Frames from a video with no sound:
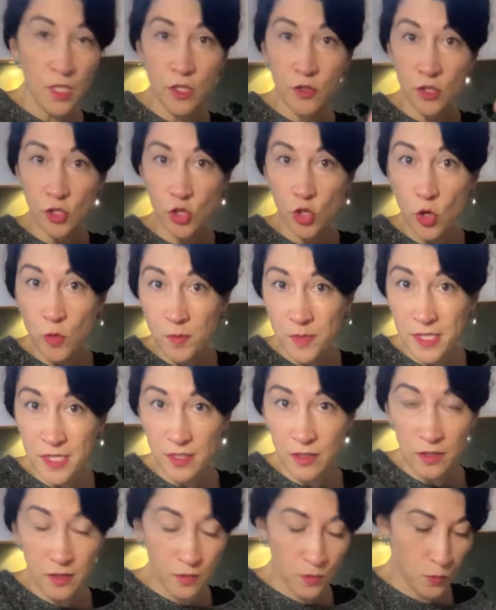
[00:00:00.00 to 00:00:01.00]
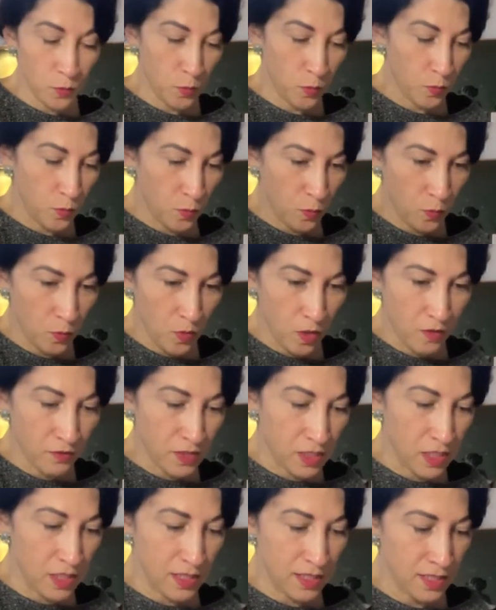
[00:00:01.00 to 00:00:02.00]
the tops that I've
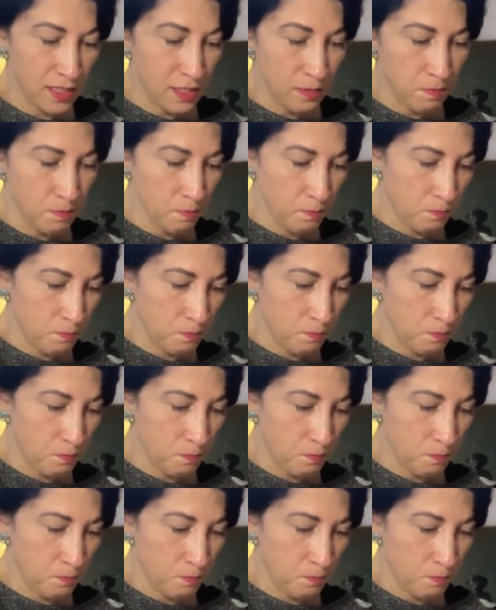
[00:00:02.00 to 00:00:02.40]
sliced up.